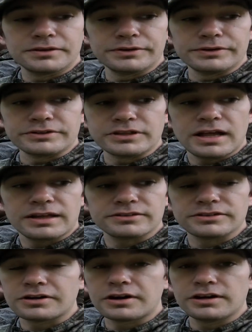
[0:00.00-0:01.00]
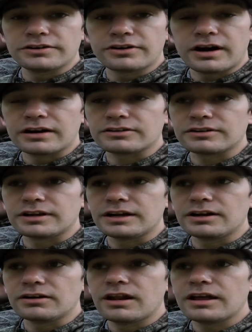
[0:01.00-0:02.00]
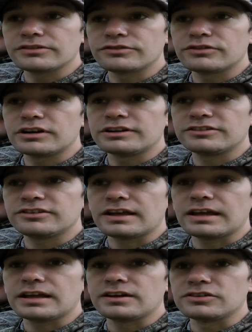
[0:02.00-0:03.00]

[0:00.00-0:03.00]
there's lots of turkey tracks in here, lots of fresh sign.